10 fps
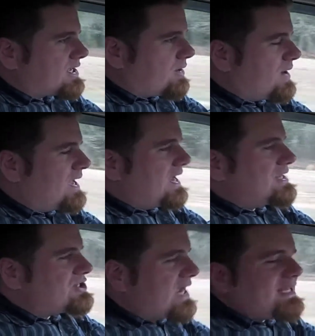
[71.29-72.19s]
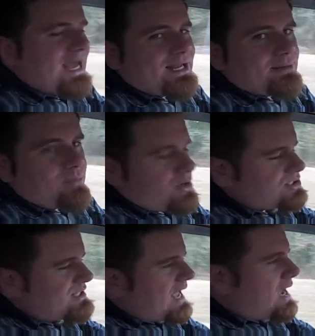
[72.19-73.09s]
So check it out,
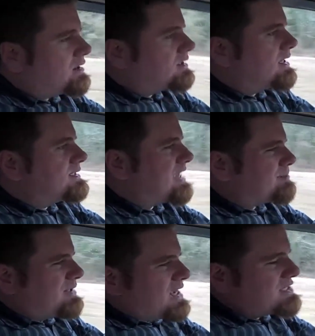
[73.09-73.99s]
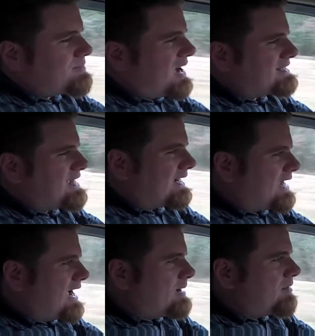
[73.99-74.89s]

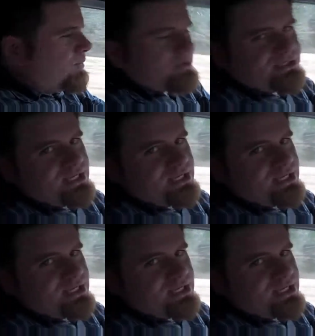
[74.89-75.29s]
immersenow.blogspot.com, and we'll